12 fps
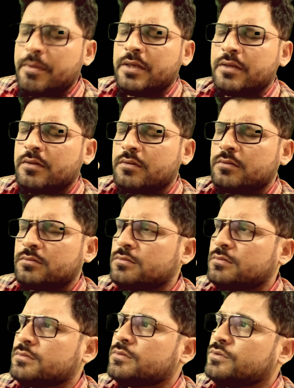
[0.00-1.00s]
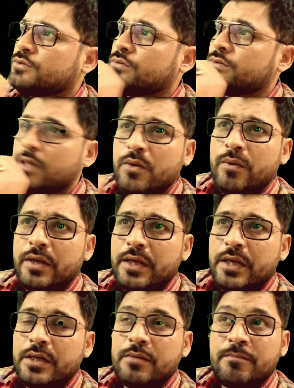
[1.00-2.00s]
mean, to
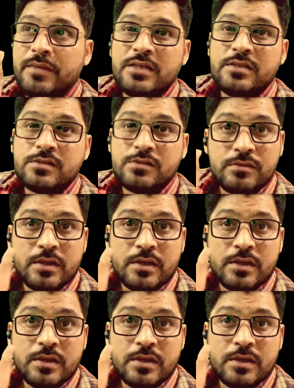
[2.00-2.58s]
narrate means